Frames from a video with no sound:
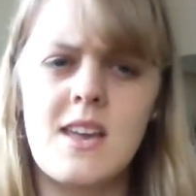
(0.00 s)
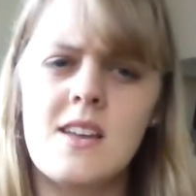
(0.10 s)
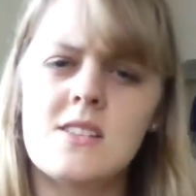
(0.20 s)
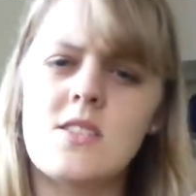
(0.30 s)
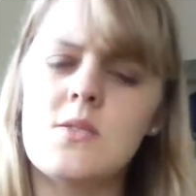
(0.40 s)

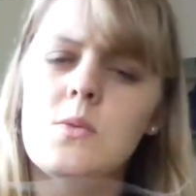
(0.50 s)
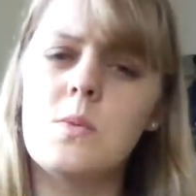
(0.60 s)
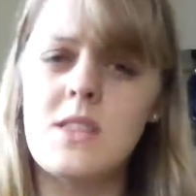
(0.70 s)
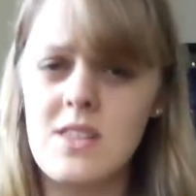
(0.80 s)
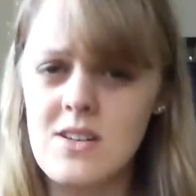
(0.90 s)
So
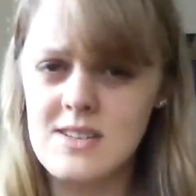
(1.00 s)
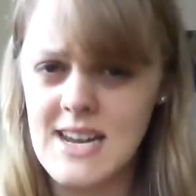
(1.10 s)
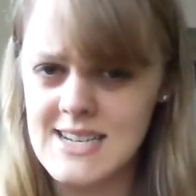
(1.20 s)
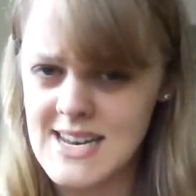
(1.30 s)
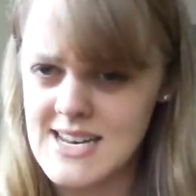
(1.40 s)
with the
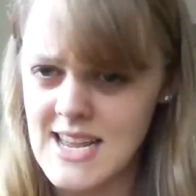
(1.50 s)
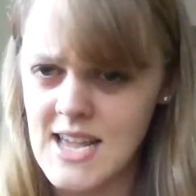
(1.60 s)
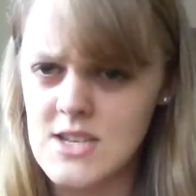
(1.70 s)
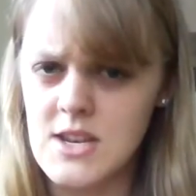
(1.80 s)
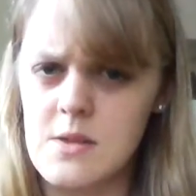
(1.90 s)
Contact
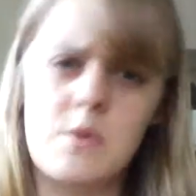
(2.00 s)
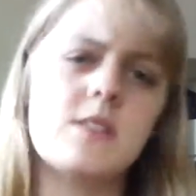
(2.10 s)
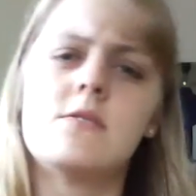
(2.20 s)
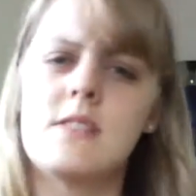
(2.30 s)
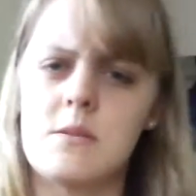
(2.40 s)
Detach, and what
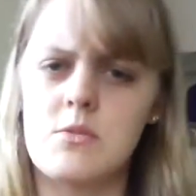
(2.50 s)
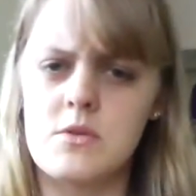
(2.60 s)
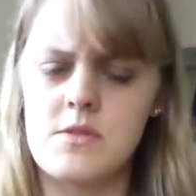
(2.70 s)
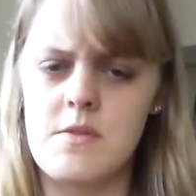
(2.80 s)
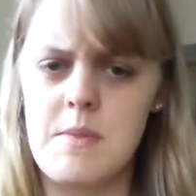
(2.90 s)
it's really important
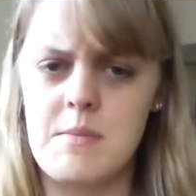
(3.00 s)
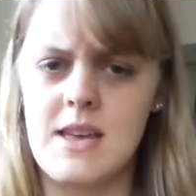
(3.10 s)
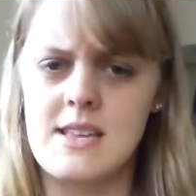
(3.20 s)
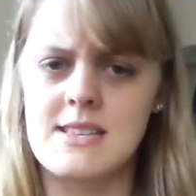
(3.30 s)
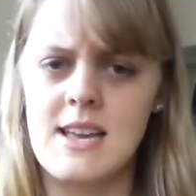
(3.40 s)
to remember
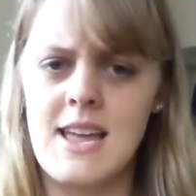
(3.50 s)
is